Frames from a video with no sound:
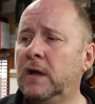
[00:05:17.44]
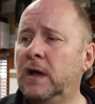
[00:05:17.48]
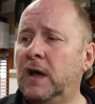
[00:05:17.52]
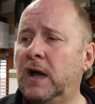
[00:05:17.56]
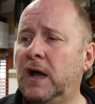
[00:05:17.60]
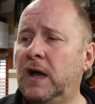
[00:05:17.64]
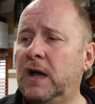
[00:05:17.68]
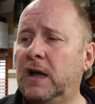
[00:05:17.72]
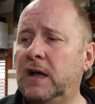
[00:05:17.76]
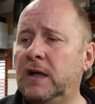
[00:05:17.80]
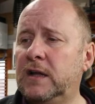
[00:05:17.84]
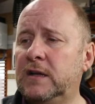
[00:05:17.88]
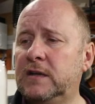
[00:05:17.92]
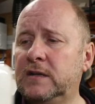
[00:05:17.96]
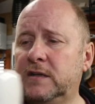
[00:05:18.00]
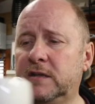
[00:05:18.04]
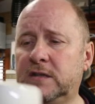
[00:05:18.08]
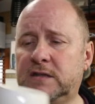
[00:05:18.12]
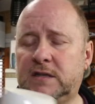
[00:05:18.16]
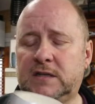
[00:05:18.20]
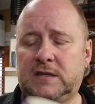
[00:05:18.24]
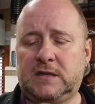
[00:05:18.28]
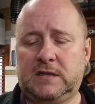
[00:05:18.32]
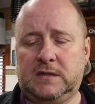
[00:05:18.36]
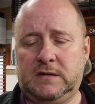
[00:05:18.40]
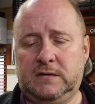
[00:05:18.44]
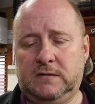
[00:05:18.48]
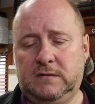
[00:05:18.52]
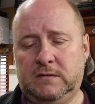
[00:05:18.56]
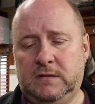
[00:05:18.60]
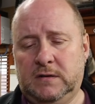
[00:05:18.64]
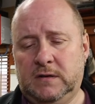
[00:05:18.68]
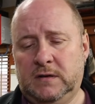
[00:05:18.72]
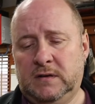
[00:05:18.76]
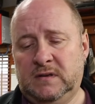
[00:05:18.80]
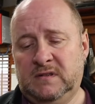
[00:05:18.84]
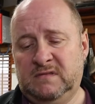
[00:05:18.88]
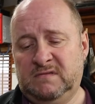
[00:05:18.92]
And,
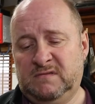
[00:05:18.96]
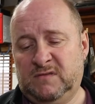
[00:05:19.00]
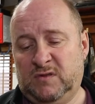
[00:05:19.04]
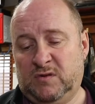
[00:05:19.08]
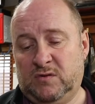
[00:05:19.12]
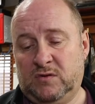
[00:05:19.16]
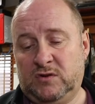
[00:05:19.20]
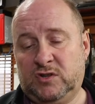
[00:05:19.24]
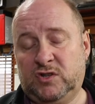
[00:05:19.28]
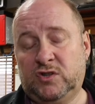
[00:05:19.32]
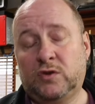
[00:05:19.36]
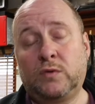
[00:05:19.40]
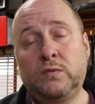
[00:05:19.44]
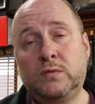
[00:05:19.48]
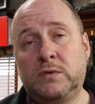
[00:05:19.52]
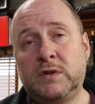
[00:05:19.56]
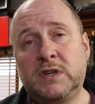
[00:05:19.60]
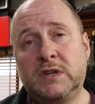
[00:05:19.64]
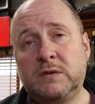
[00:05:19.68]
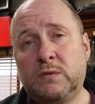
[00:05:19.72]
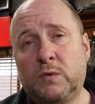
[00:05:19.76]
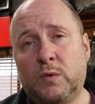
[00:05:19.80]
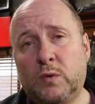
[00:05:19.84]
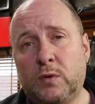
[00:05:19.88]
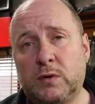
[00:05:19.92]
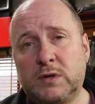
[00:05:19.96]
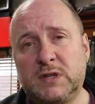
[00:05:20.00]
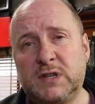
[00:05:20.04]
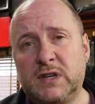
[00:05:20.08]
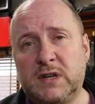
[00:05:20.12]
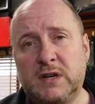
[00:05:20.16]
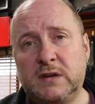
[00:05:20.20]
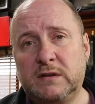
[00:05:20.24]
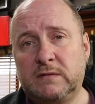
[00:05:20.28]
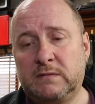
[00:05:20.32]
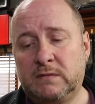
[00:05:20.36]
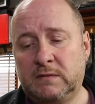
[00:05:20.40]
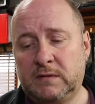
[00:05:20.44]
or soda
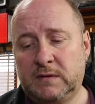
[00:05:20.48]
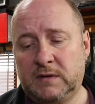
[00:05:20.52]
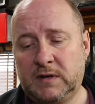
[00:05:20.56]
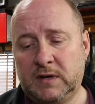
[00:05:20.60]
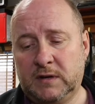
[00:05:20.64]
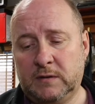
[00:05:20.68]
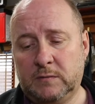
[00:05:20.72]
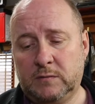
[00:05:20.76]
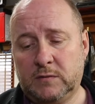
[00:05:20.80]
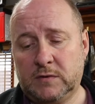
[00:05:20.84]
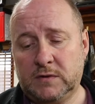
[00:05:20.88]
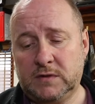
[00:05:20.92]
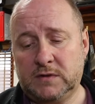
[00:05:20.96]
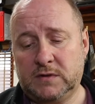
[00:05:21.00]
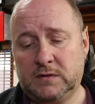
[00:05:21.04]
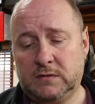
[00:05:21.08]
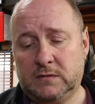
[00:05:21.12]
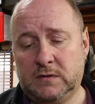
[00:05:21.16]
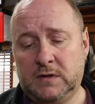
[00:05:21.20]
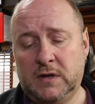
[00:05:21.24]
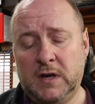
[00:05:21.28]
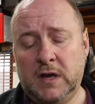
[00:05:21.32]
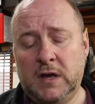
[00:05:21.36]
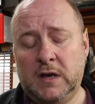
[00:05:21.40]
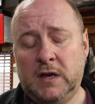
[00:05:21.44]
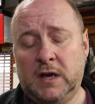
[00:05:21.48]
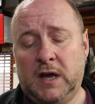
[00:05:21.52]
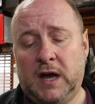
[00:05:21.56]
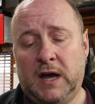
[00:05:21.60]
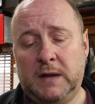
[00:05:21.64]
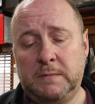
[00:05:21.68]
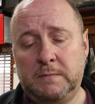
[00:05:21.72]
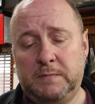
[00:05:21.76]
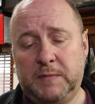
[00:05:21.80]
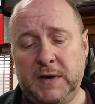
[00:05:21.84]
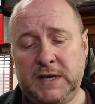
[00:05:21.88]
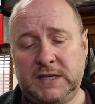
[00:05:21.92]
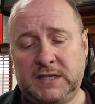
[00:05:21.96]
water, I think it was. Or,
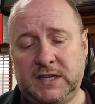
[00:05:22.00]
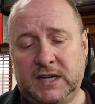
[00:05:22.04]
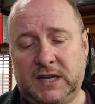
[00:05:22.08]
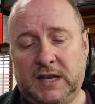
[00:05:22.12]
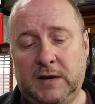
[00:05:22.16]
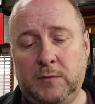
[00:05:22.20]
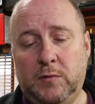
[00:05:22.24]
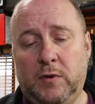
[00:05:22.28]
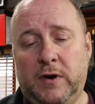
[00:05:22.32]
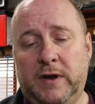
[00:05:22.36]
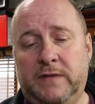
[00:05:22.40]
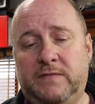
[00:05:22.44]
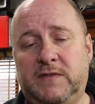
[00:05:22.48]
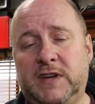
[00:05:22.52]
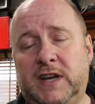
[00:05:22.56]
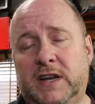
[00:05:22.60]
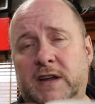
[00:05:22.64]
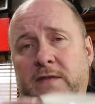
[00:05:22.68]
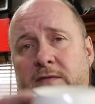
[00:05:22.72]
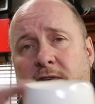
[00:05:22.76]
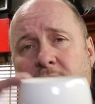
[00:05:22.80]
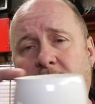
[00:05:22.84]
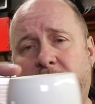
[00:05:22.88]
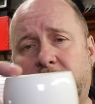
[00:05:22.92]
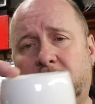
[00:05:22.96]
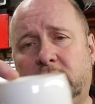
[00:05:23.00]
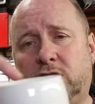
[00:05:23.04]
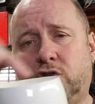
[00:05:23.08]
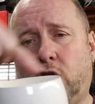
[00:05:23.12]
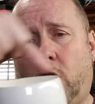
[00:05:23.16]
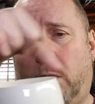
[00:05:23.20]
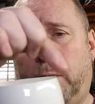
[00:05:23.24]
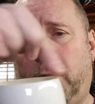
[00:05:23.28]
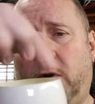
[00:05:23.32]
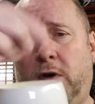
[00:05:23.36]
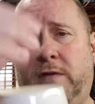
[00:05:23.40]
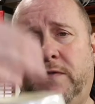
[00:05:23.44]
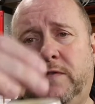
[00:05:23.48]
and basically what I've done, I've cut the
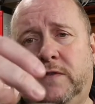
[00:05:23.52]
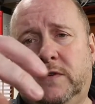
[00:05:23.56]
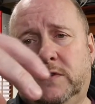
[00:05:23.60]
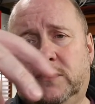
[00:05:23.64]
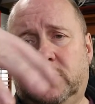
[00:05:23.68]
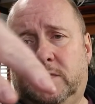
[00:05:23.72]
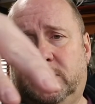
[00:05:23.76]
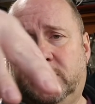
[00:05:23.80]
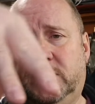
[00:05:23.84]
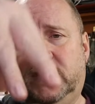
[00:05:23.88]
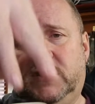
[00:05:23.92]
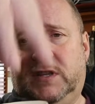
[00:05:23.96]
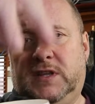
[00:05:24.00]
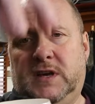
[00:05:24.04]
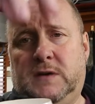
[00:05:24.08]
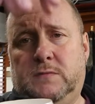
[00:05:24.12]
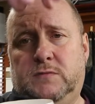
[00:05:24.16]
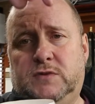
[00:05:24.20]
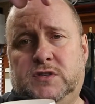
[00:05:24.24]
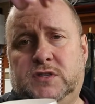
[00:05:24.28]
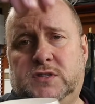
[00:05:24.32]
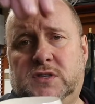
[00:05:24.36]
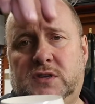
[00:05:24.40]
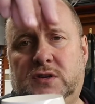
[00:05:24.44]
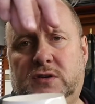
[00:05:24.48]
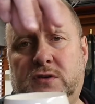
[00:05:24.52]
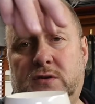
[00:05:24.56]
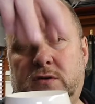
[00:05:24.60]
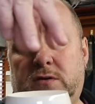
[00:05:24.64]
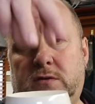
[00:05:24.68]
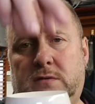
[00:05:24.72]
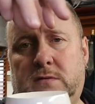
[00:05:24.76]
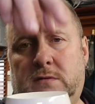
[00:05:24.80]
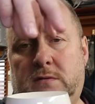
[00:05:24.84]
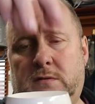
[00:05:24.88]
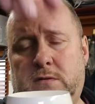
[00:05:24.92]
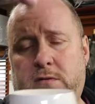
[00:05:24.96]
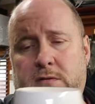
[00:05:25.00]
top off, because obviously that was the
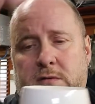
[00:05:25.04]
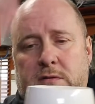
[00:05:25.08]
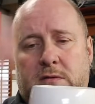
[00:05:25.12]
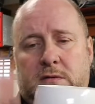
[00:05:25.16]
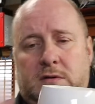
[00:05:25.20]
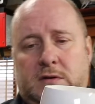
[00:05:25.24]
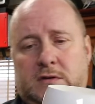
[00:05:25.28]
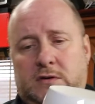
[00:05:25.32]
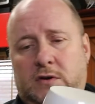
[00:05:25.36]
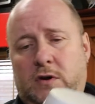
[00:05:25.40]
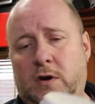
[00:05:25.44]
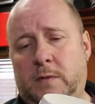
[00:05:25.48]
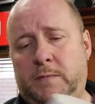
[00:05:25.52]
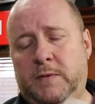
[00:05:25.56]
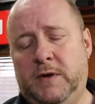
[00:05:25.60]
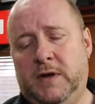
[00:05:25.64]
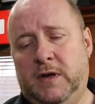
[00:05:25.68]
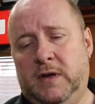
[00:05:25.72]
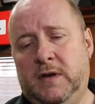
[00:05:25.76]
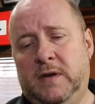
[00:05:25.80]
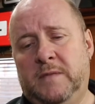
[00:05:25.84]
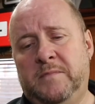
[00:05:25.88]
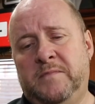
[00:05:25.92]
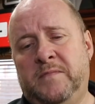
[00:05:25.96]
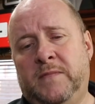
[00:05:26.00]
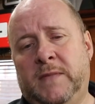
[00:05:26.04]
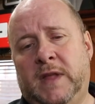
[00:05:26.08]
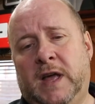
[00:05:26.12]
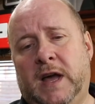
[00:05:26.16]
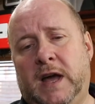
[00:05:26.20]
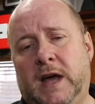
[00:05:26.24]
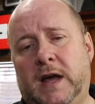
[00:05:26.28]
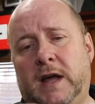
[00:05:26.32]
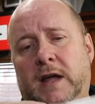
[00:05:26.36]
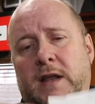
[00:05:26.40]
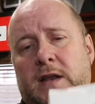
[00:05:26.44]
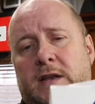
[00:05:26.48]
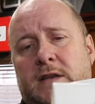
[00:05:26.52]
top,
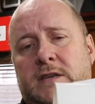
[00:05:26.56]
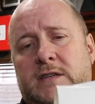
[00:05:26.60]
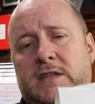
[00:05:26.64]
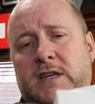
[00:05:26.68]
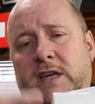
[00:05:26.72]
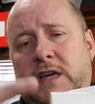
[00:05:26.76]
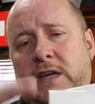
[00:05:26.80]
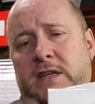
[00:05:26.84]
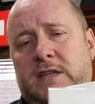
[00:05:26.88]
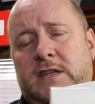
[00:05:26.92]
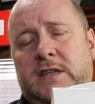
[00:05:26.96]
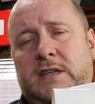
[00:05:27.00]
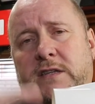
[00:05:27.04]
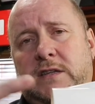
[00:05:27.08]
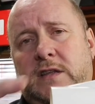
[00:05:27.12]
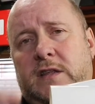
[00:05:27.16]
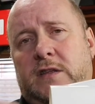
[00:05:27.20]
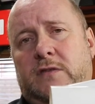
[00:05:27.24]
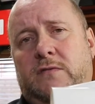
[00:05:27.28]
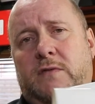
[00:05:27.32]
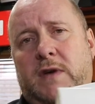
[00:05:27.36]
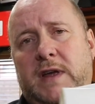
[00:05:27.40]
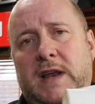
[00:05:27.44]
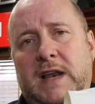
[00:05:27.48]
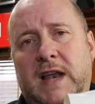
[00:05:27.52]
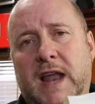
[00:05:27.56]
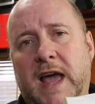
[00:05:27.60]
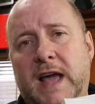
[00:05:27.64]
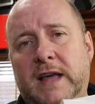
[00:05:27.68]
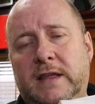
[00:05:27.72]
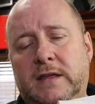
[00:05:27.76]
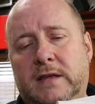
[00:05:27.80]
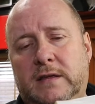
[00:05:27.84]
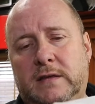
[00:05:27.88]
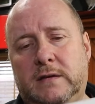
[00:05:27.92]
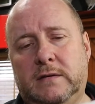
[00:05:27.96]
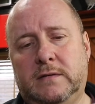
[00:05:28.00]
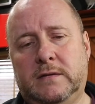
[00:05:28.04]
and cut it to the right
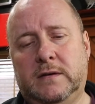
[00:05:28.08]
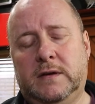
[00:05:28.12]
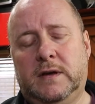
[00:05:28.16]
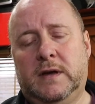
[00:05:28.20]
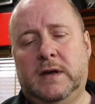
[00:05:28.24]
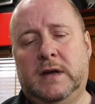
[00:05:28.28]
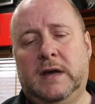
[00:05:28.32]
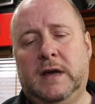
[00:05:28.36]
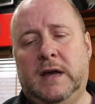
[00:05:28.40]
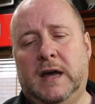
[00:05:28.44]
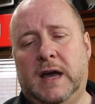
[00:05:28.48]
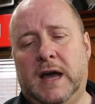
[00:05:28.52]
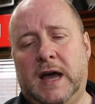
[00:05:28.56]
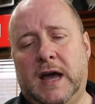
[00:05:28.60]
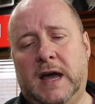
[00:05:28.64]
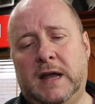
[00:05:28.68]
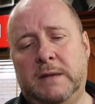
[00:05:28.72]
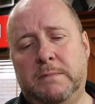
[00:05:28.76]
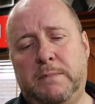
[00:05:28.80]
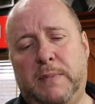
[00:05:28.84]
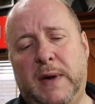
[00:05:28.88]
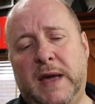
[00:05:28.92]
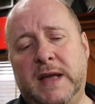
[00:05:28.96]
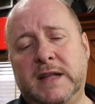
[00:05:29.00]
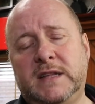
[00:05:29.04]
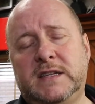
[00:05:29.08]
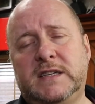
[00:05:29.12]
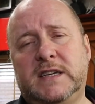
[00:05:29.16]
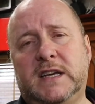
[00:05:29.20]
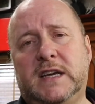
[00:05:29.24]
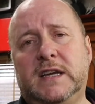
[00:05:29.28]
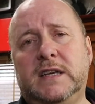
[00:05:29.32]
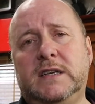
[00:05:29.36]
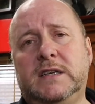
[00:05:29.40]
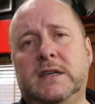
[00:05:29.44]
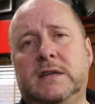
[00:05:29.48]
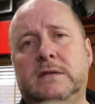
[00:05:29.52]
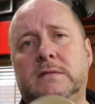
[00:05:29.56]
length, and
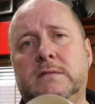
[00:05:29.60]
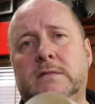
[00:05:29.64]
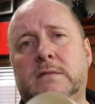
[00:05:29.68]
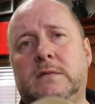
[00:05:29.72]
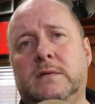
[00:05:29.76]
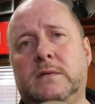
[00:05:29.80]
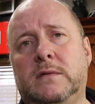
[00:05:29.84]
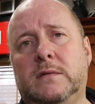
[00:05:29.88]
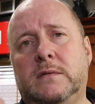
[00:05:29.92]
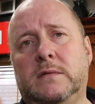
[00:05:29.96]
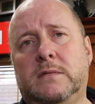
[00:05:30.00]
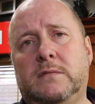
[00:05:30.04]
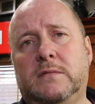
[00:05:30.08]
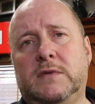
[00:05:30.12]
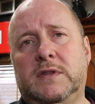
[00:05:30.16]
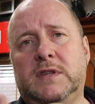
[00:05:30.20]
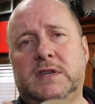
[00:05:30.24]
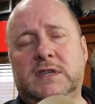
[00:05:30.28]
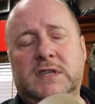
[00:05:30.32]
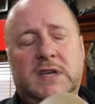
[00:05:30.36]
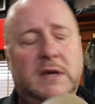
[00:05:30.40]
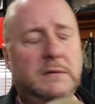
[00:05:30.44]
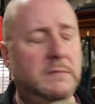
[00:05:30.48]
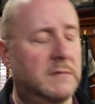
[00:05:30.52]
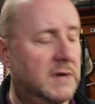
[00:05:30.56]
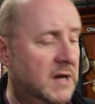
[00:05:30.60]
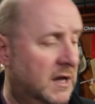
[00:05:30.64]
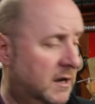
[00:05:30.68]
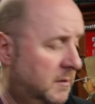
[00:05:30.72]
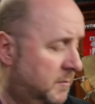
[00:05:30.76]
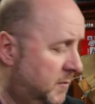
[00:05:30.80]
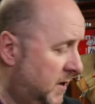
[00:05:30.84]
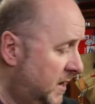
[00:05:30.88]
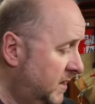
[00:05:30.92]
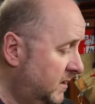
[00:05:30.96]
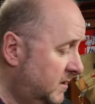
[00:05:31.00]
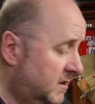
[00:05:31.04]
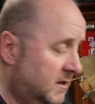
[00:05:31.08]
painted with the same colour
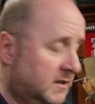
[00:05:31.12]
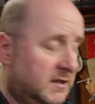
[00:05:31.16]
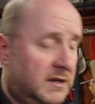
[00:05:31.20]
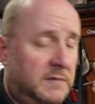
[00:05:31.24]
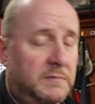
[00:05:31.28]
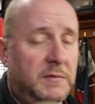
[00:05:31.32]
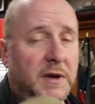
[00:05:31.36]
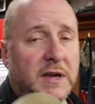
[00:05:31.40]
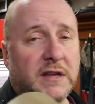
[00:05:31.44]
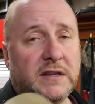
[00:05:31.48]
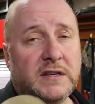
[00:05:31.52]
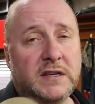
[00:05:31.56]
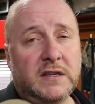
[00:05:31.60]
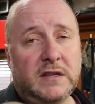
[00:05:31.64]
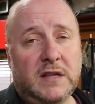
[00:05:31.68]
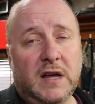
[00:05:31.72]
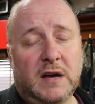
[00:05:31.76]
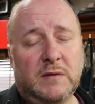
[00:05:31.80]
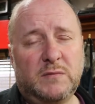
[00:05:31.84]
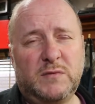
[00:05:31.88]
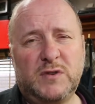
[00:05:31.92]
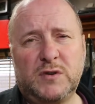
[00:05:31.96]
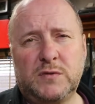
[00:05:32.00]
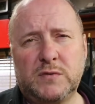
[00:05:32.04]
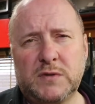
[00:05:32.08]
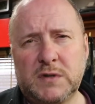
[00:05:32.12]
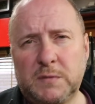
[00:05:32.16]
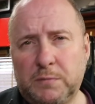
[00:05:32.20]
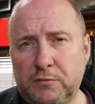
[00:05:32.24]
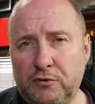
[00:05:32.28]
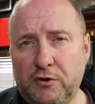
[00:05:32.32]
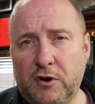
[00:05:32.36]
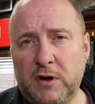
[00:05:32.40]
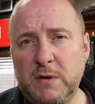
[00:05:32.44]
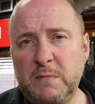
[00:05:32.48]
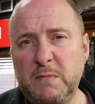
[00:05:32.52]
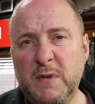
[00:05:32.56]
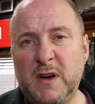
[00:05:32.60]
paint as I painted that, which was a
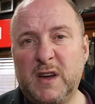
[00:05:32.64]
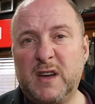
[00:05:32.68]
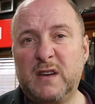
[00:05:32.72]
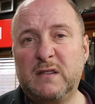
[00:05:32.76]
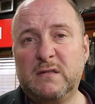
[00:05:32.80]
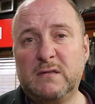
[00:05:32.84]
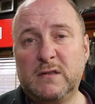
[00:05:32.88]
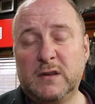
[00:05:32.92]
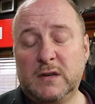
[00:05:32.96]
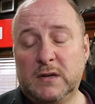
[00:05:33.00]
primer,